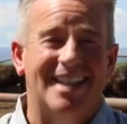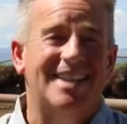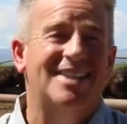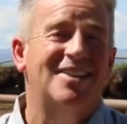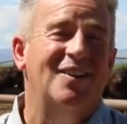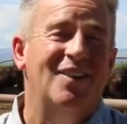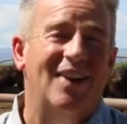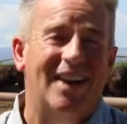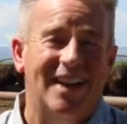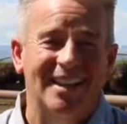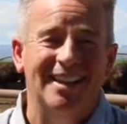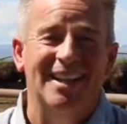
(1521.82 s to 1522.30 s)
That's
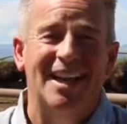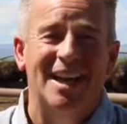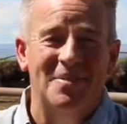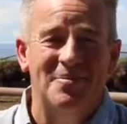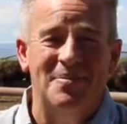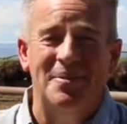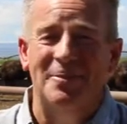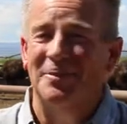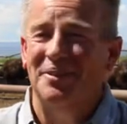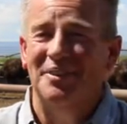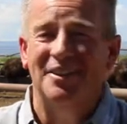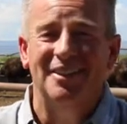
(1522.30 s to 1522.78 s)
why a lot of
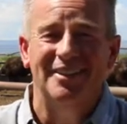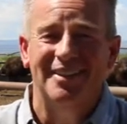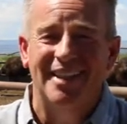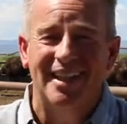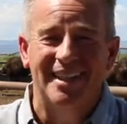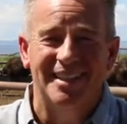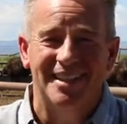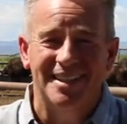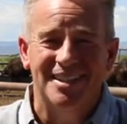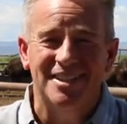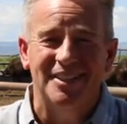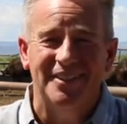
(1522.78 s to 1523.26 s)
people don't
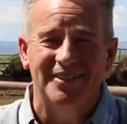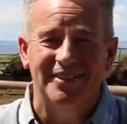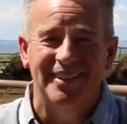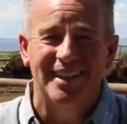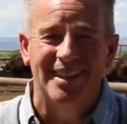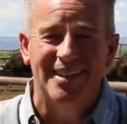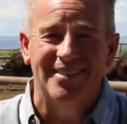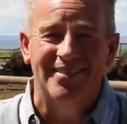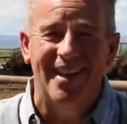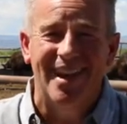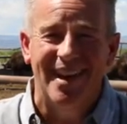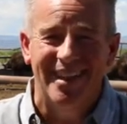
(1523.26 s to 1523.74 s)
like the Sermon
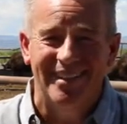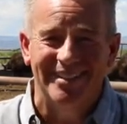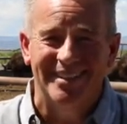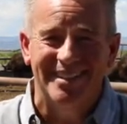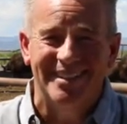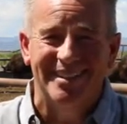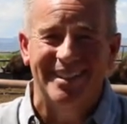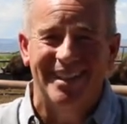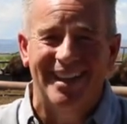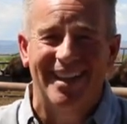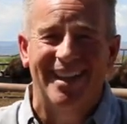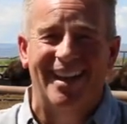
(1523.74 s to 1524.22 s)
on the
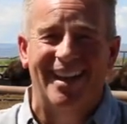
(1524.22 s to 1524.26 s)
Mount.